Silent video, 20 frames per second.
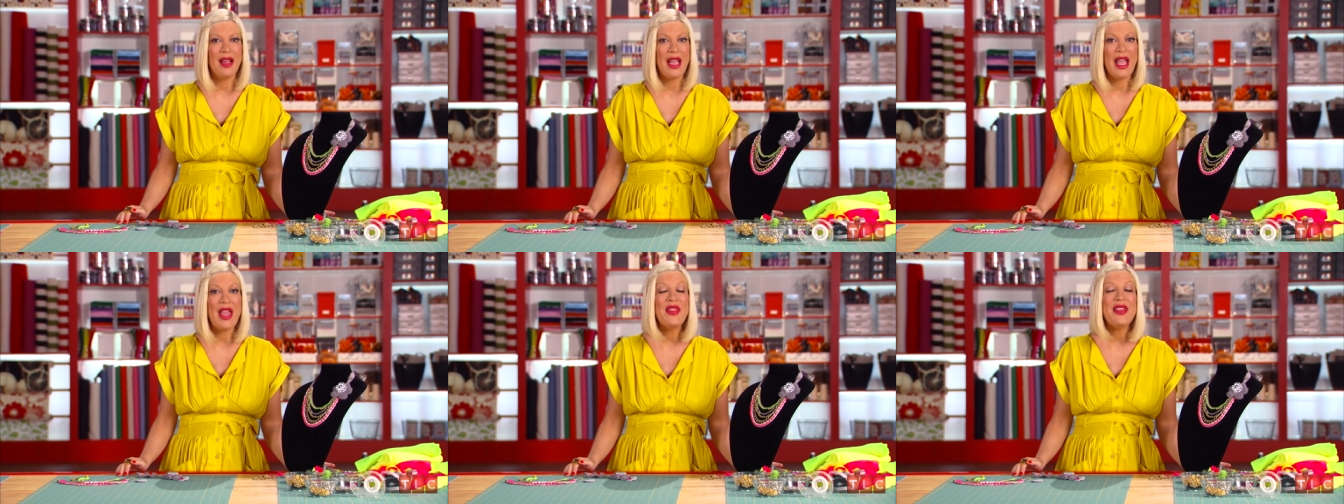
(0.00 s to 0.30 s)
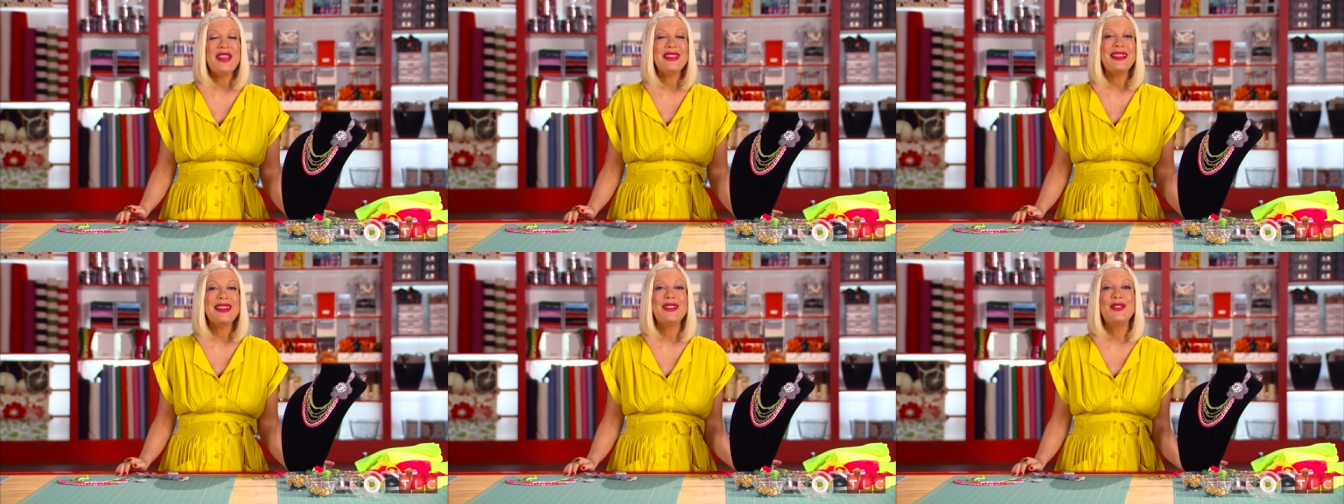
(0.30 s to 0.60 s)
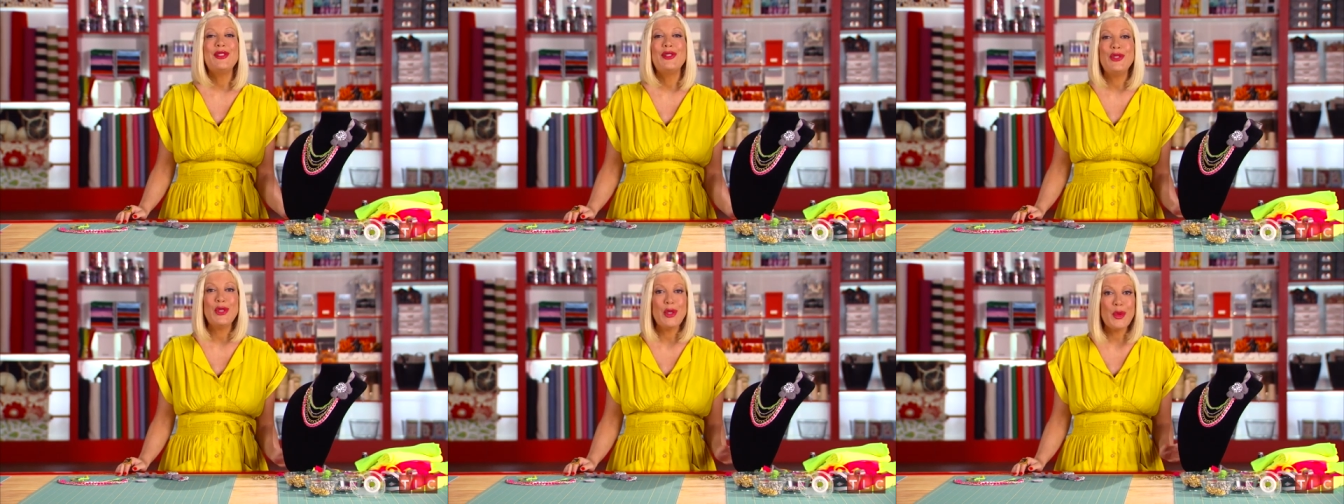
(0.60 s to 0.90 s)
And this is
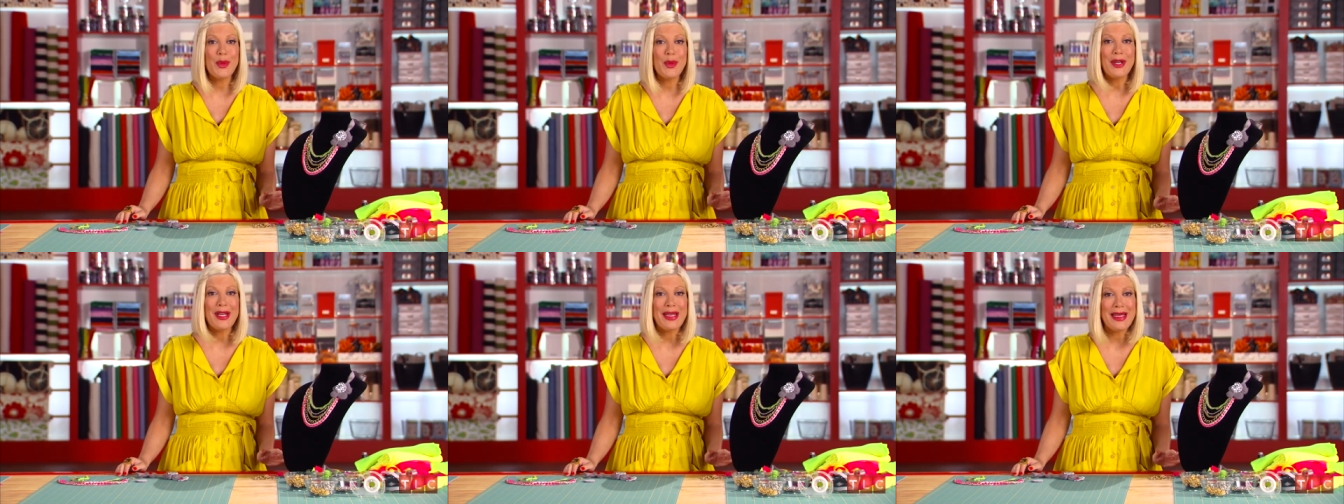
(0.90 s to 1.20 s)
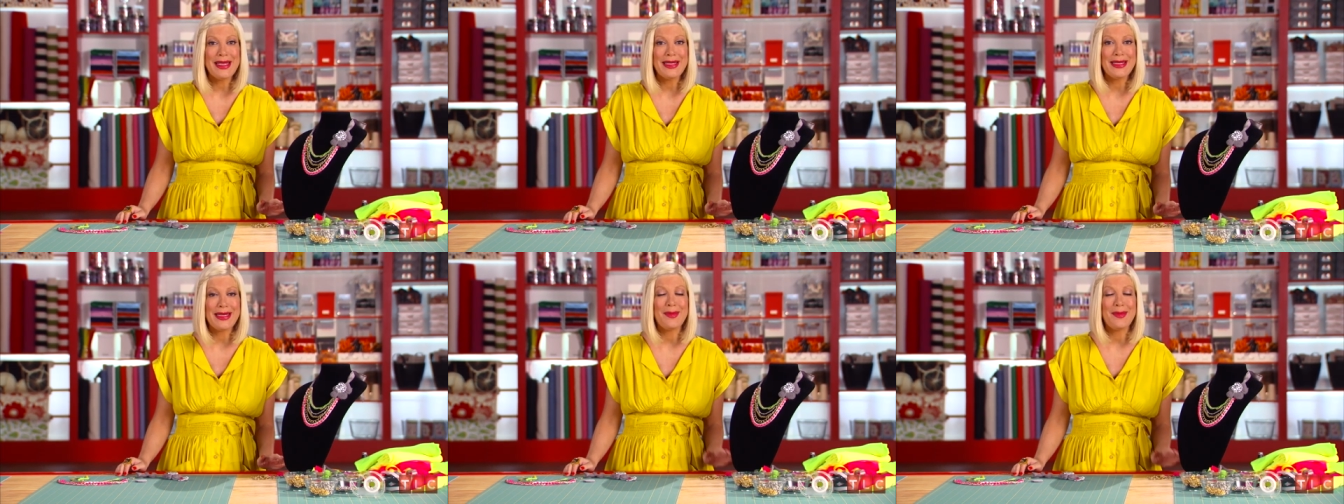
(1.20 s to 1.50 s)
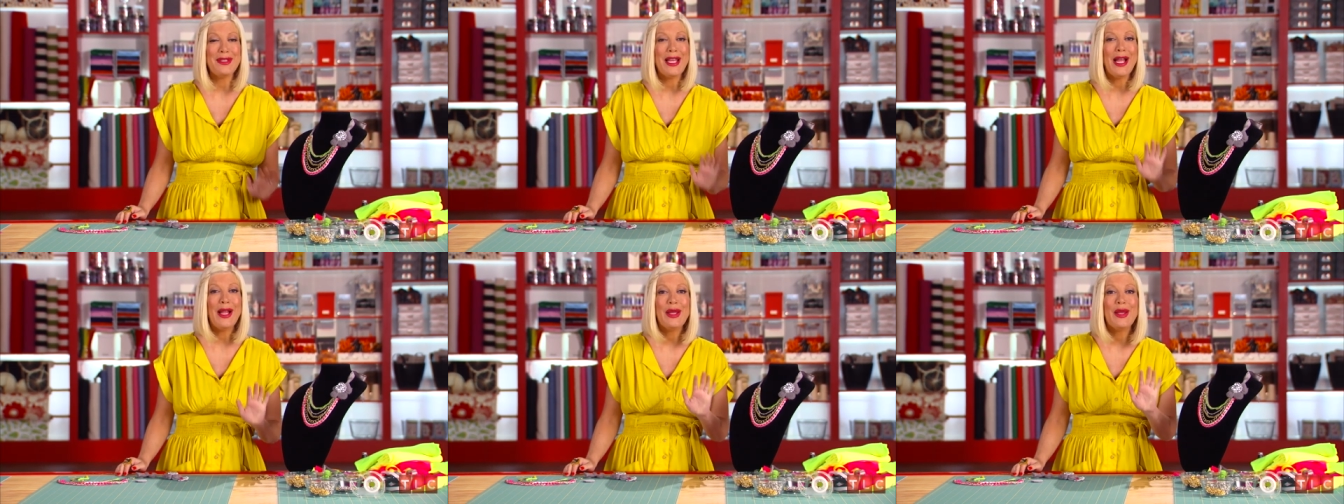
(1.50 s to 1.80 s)
super easy.
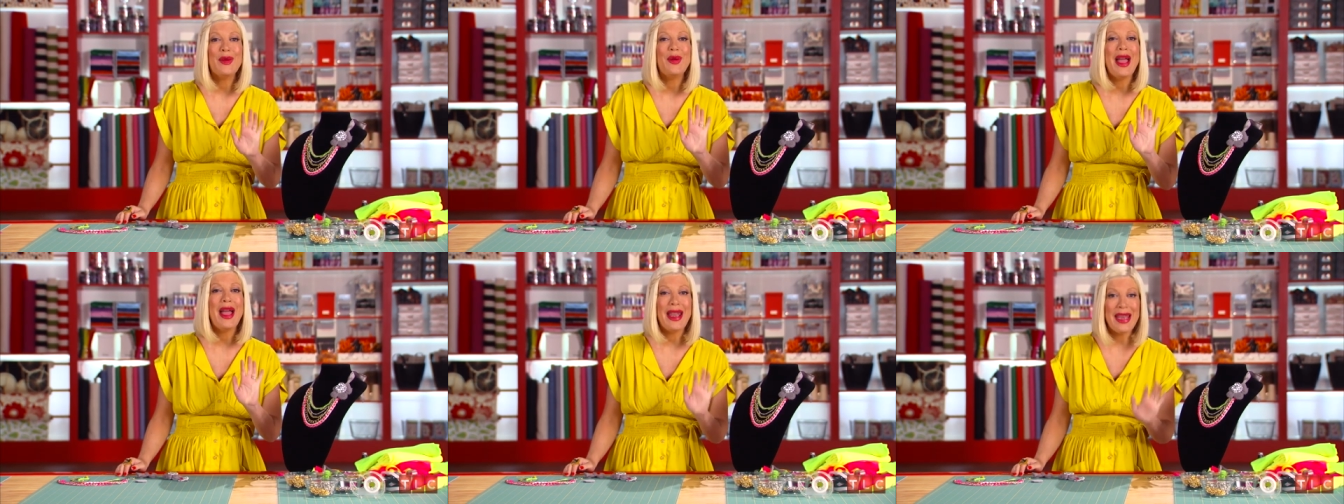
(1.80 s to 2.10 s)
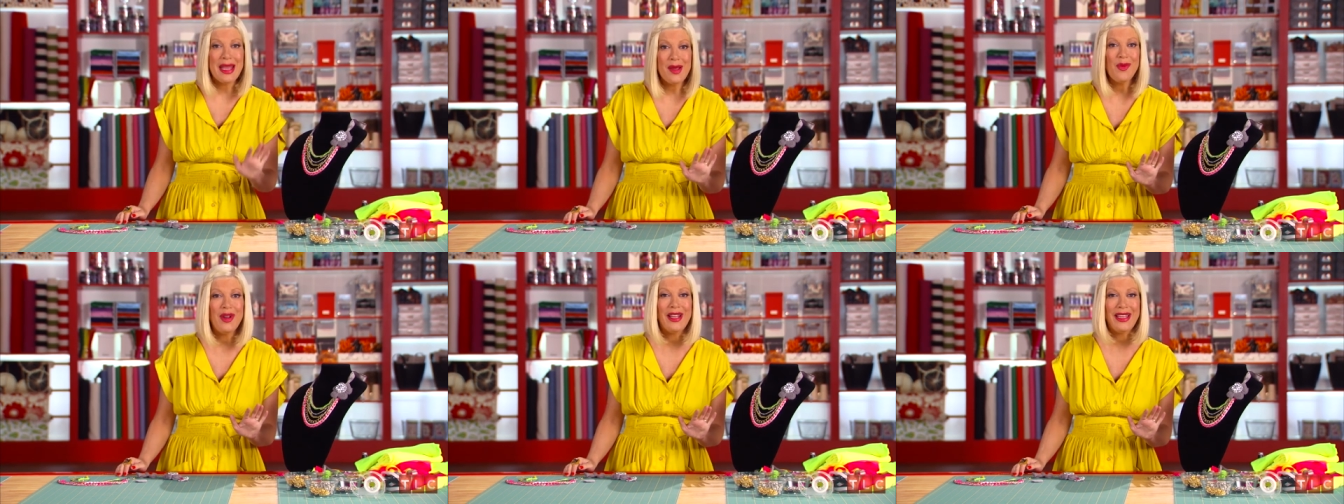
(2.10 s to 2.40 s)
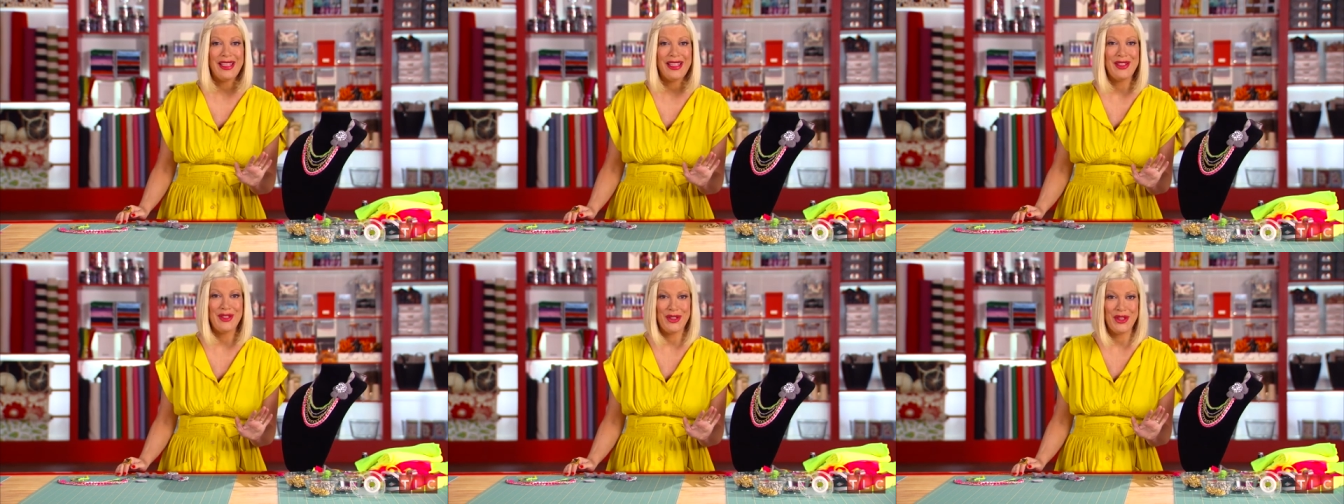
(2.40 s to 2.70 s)
I'm telling you, anyone
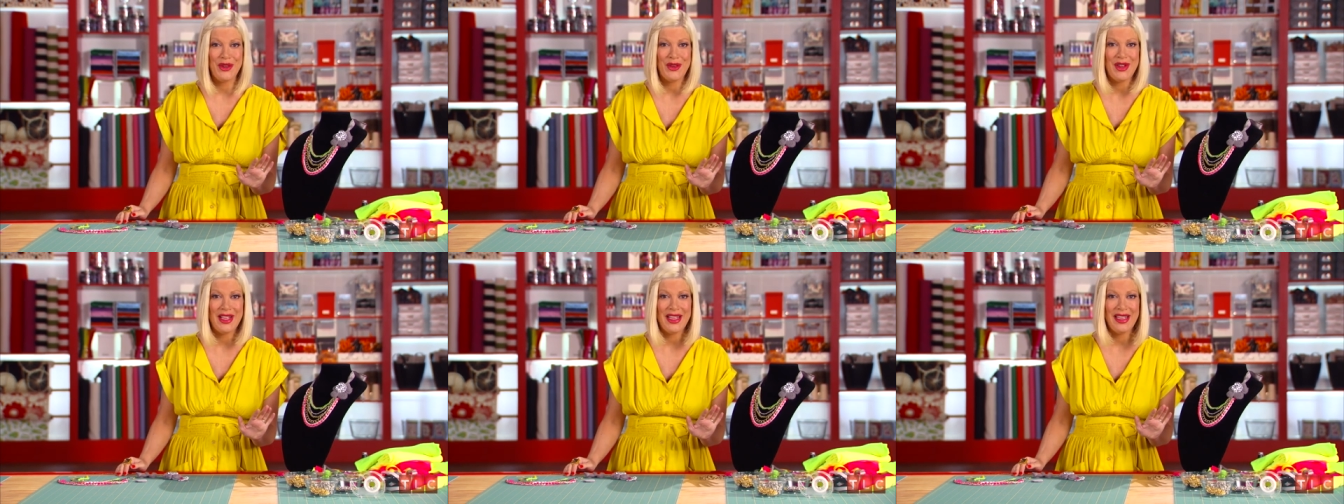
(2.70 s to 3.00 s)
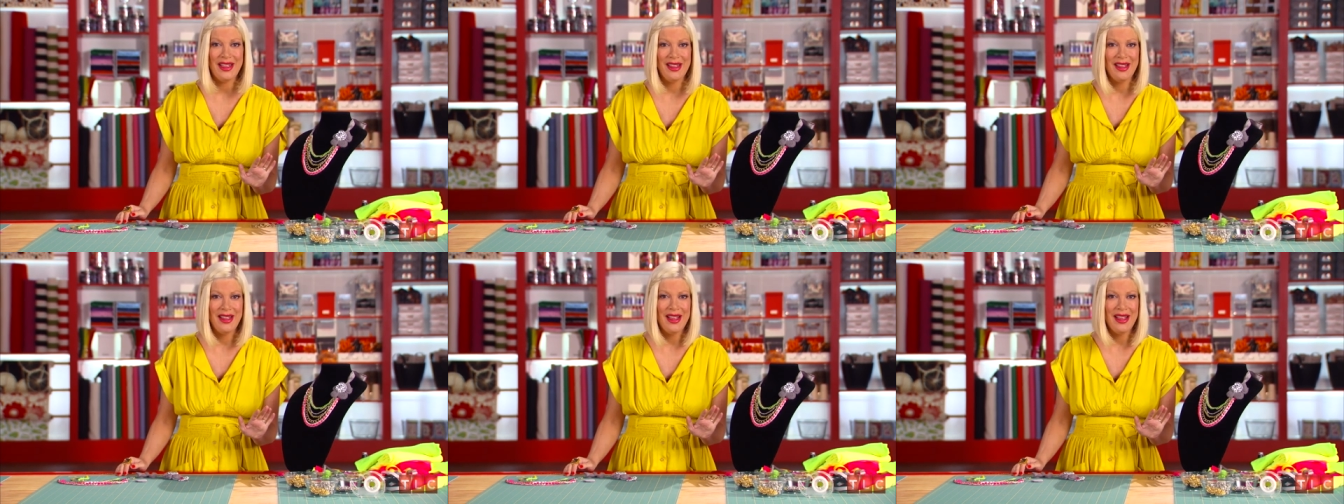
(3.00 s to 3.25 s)
can do it.